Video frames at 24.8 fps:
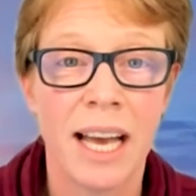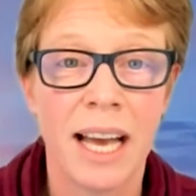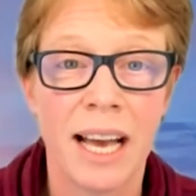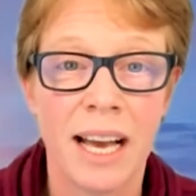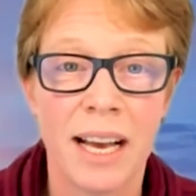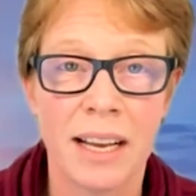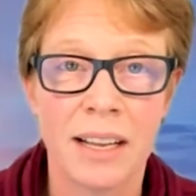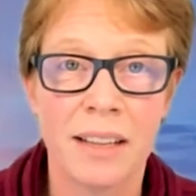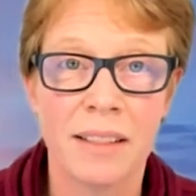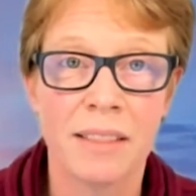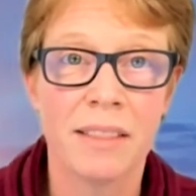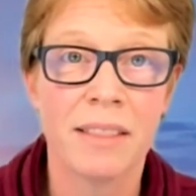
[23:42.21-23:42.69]

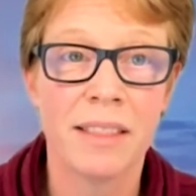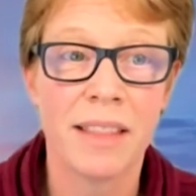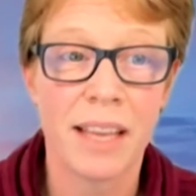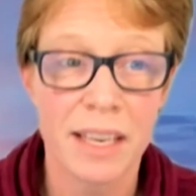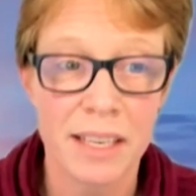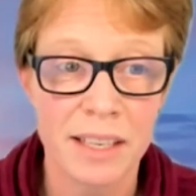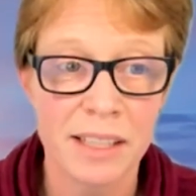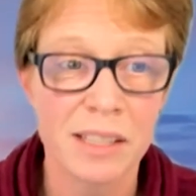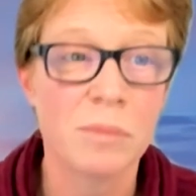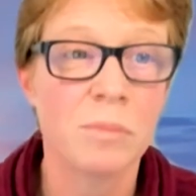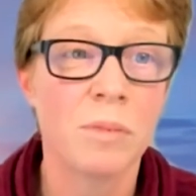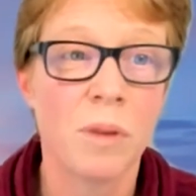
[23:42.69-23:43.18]
And
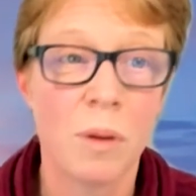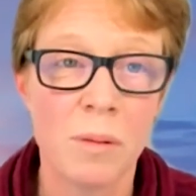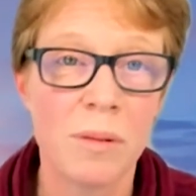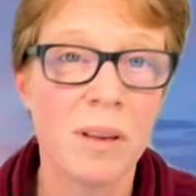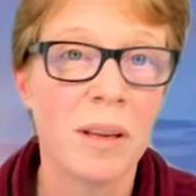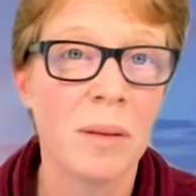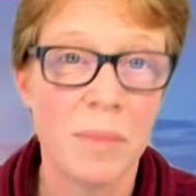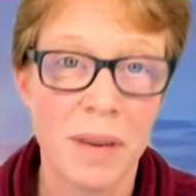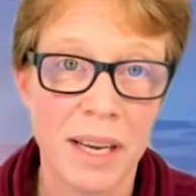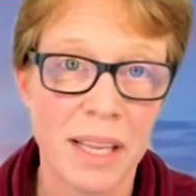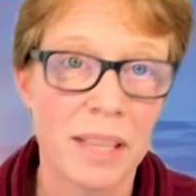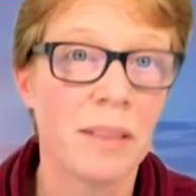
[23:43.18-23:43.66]
that has
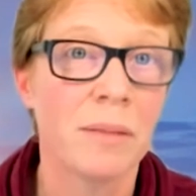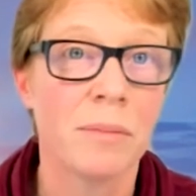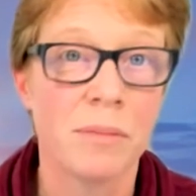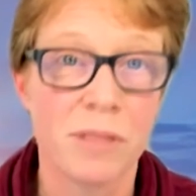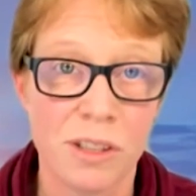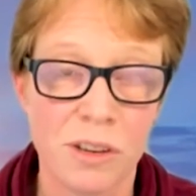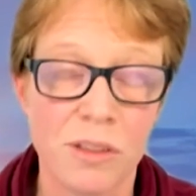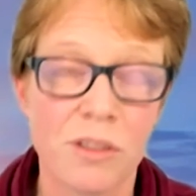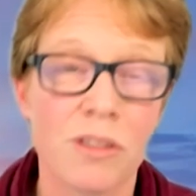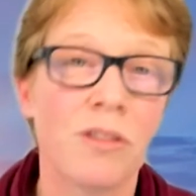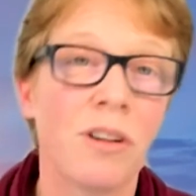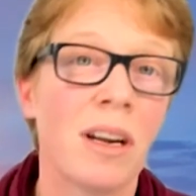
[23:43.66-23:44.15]
probably made them
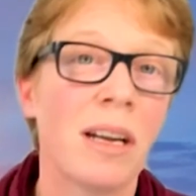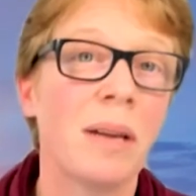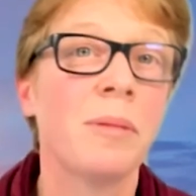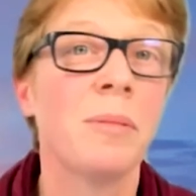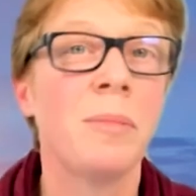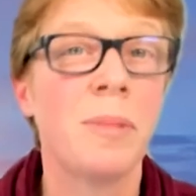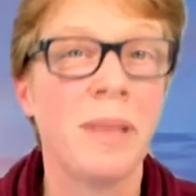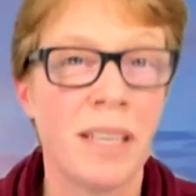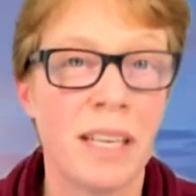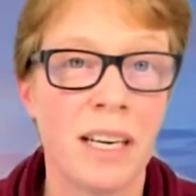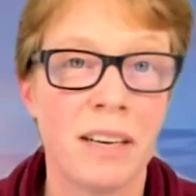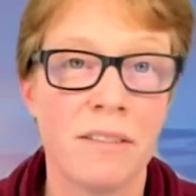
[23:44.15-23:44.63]
so
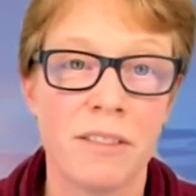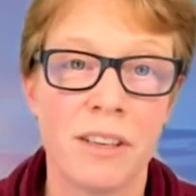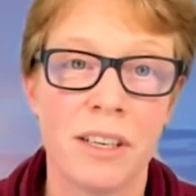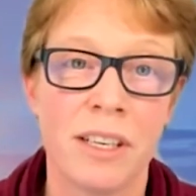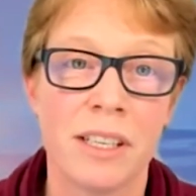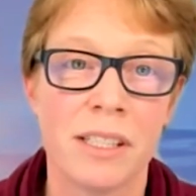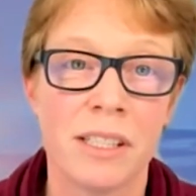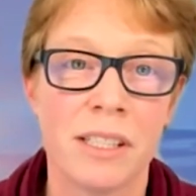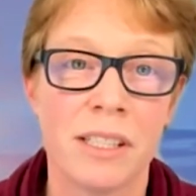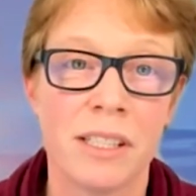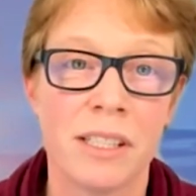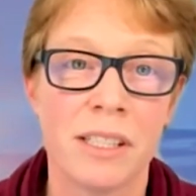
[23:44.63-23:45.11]
incredibly
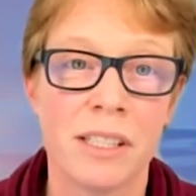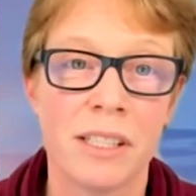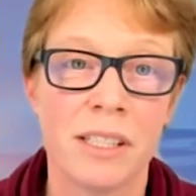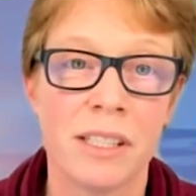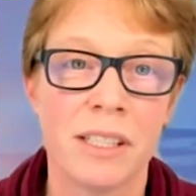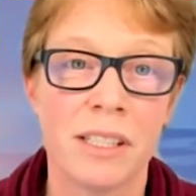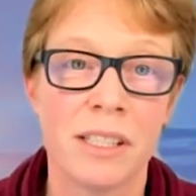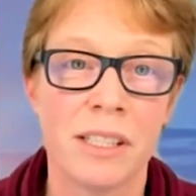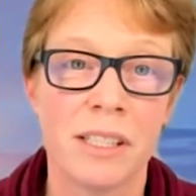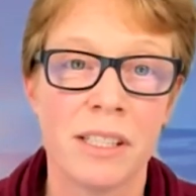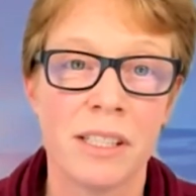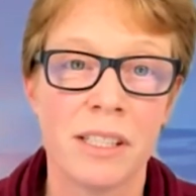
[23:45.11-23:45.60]
diverse,
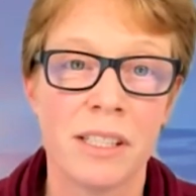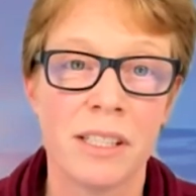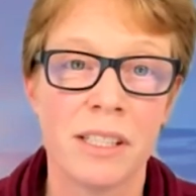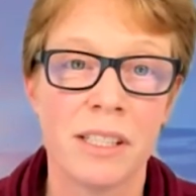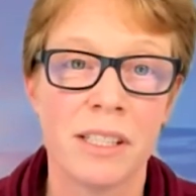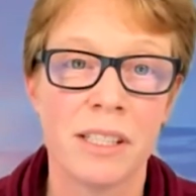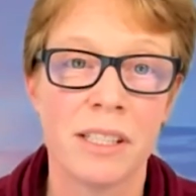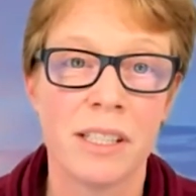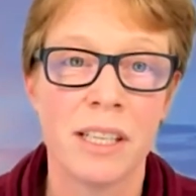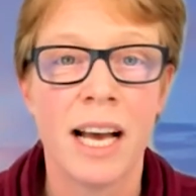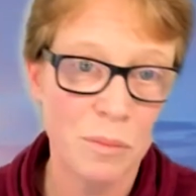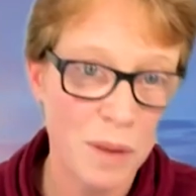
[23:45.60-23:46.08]
as opposed to
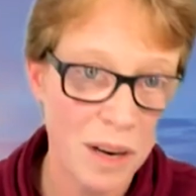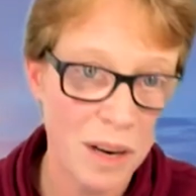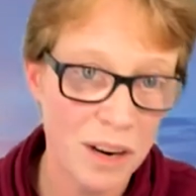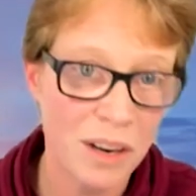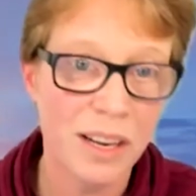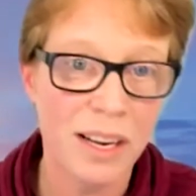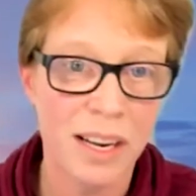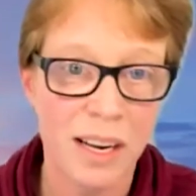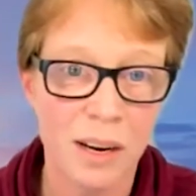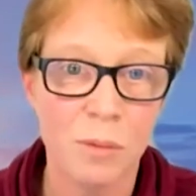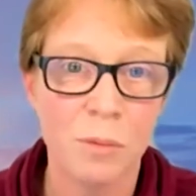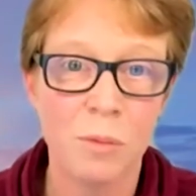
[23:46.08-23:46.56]
South
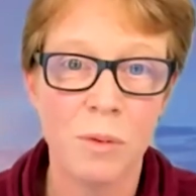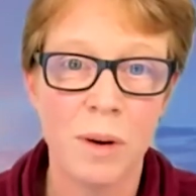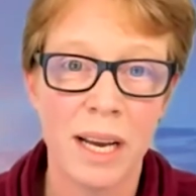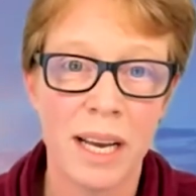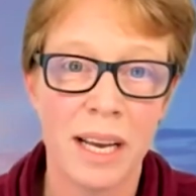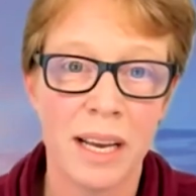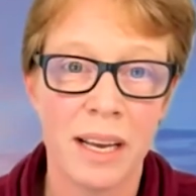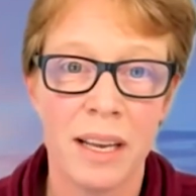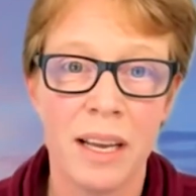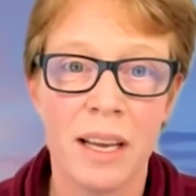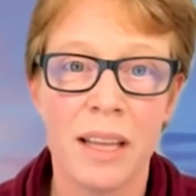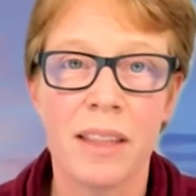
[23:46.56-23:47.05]
America,
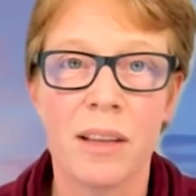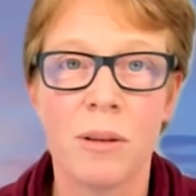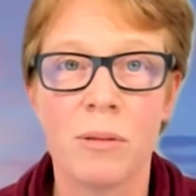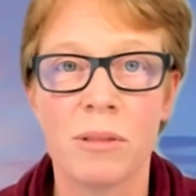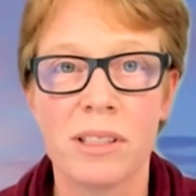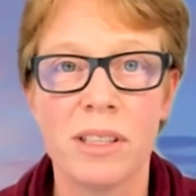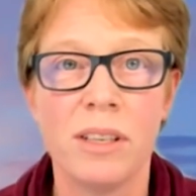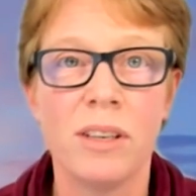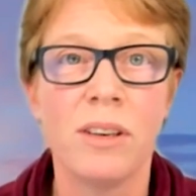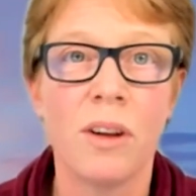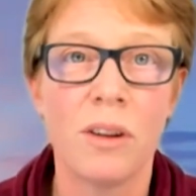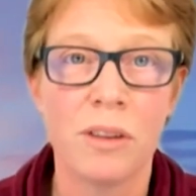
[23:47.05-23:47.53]
where there
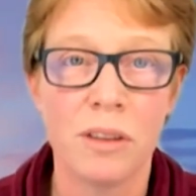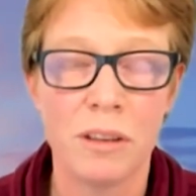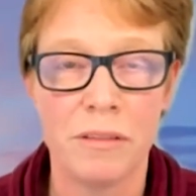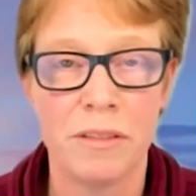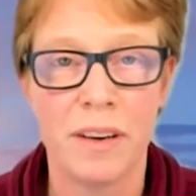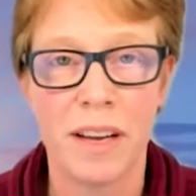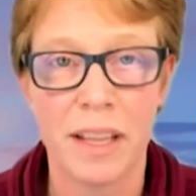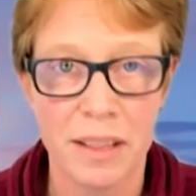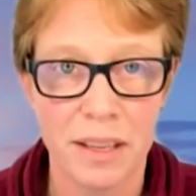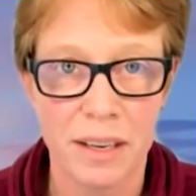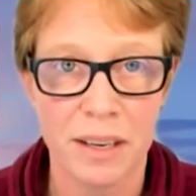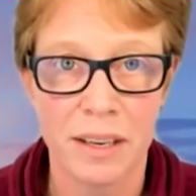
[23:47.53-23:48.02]
was a lot
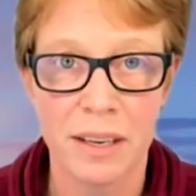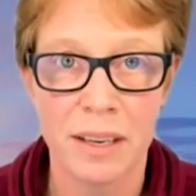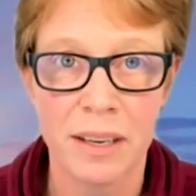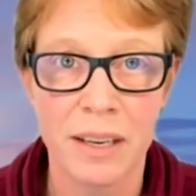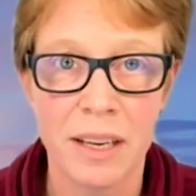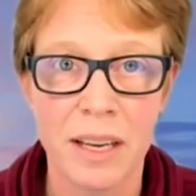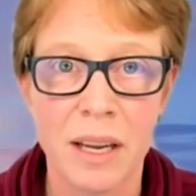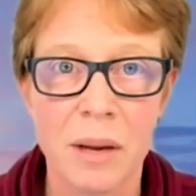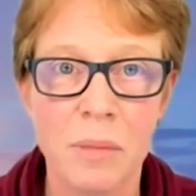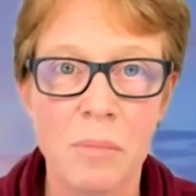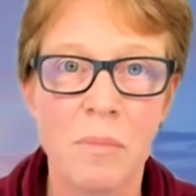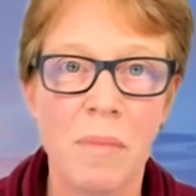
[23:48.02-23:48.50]
of other
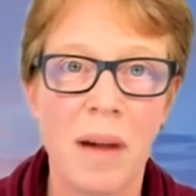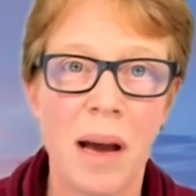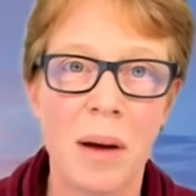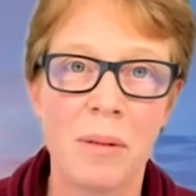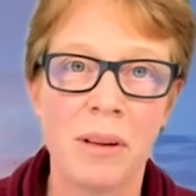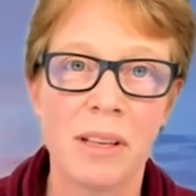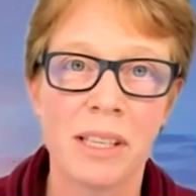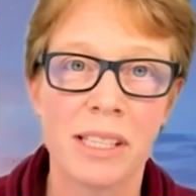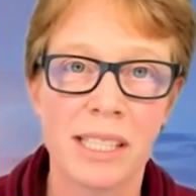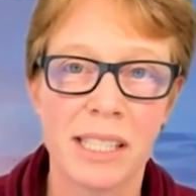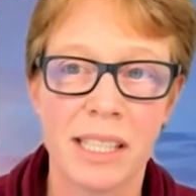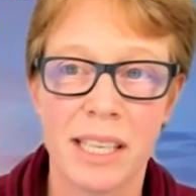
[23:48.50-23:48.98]

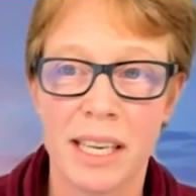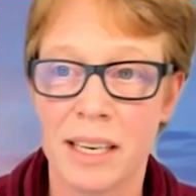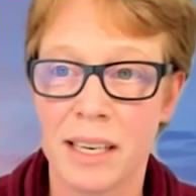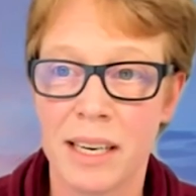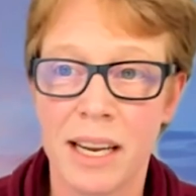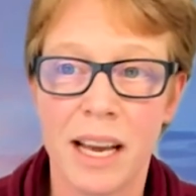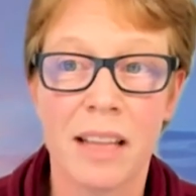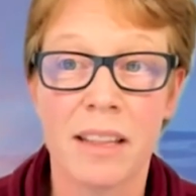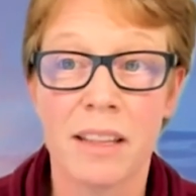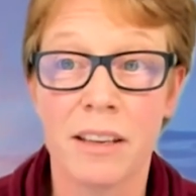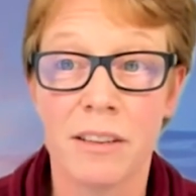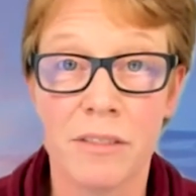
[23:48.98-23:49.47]
mammals and
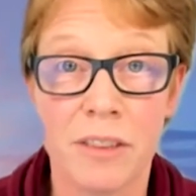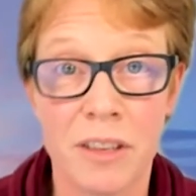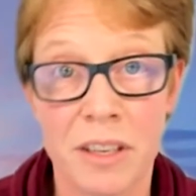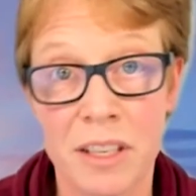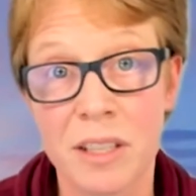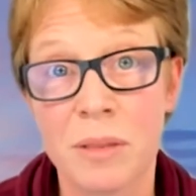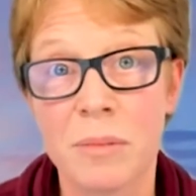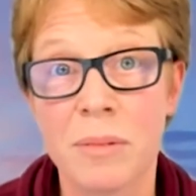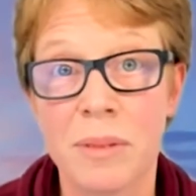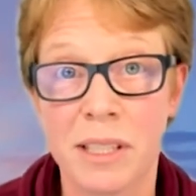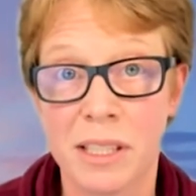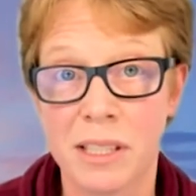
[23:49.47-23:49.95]
other
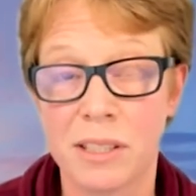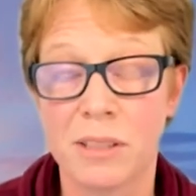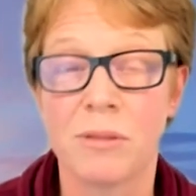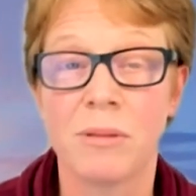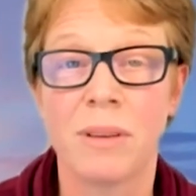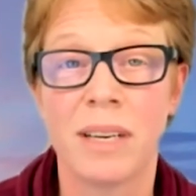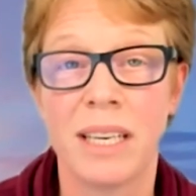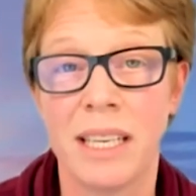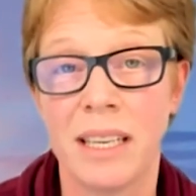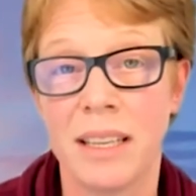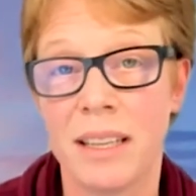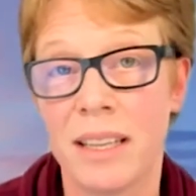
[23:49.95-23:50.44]
vertebrates
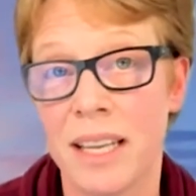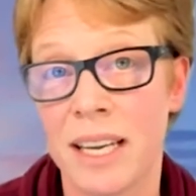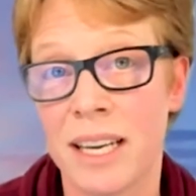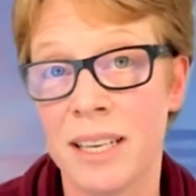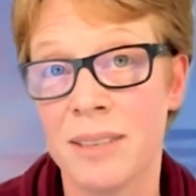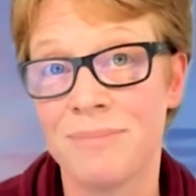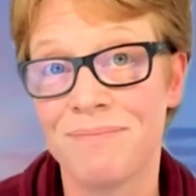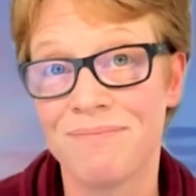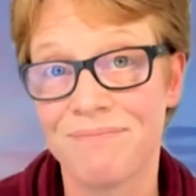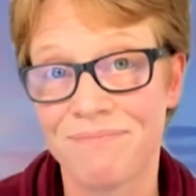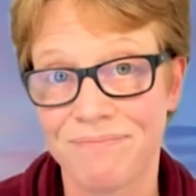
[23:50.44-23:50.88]
already there.